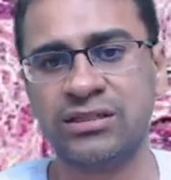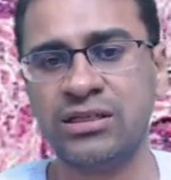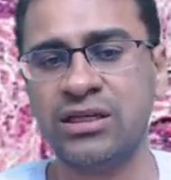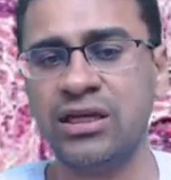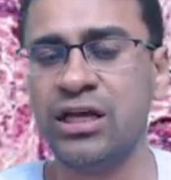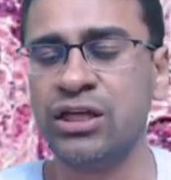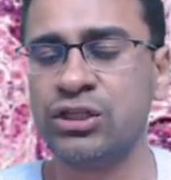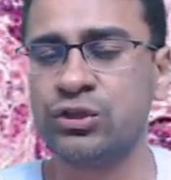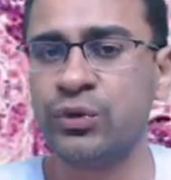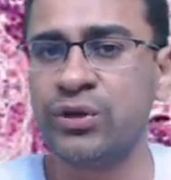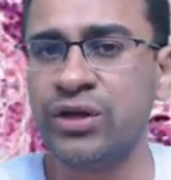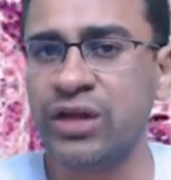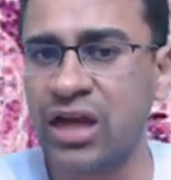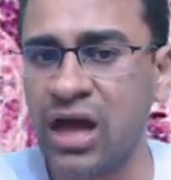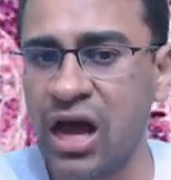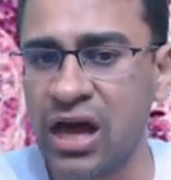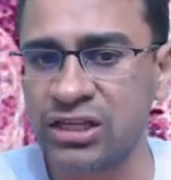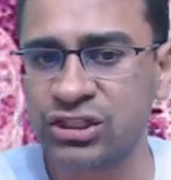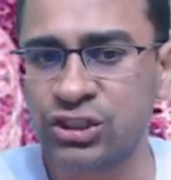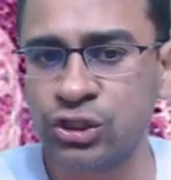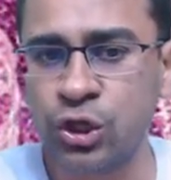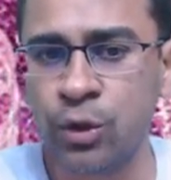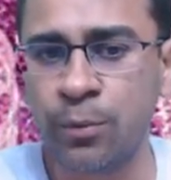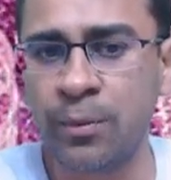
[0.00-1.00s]
So in
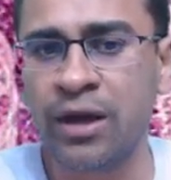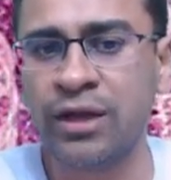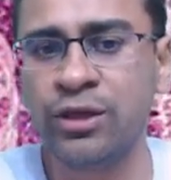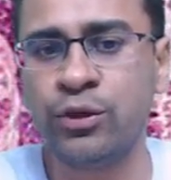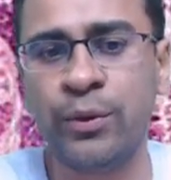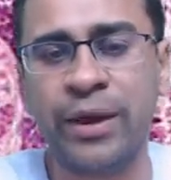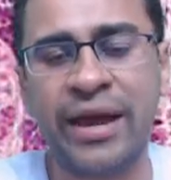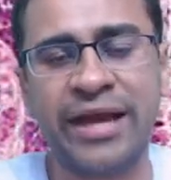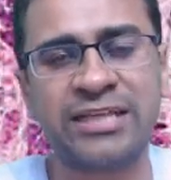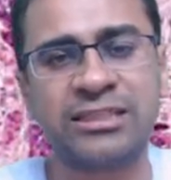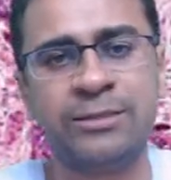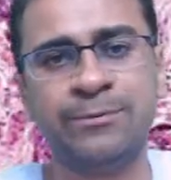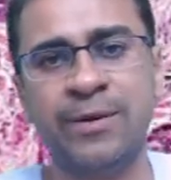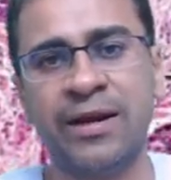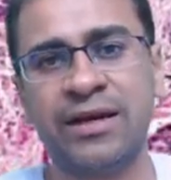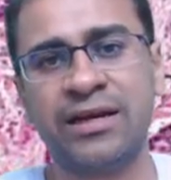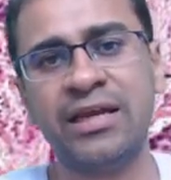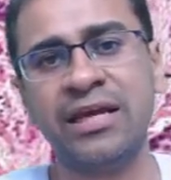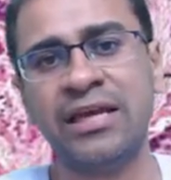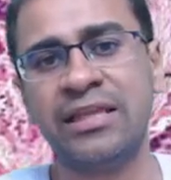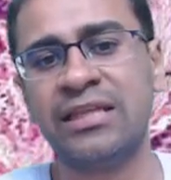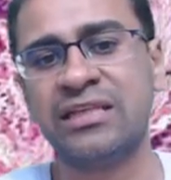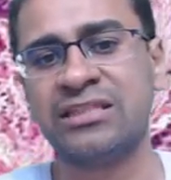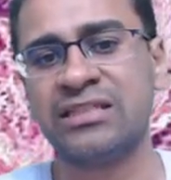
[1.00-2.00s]
carcinoma, you expect
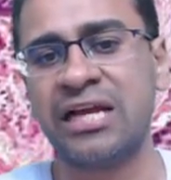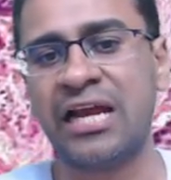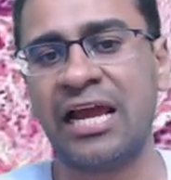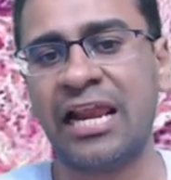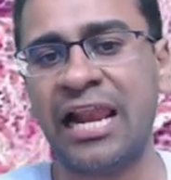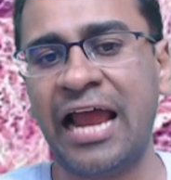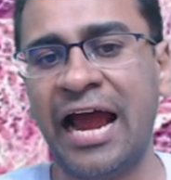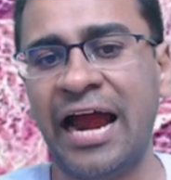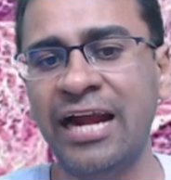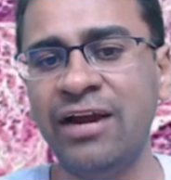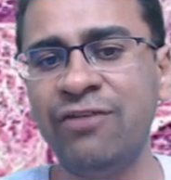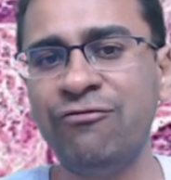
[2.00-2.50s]
there's a gland